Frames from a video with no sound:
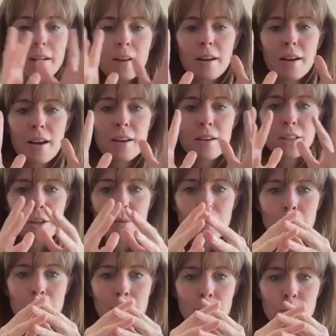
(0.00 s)
Can I ask you
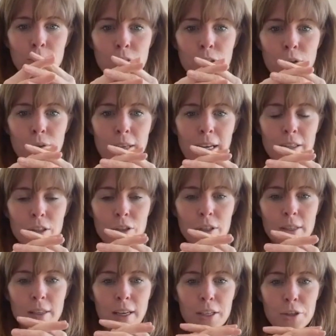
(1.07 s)
maybe all to do that? So
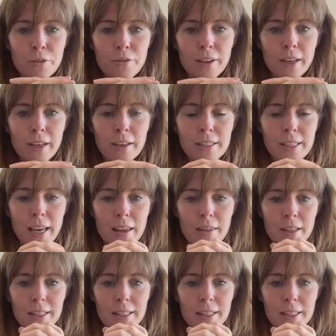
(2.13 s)
just slide your fingers together.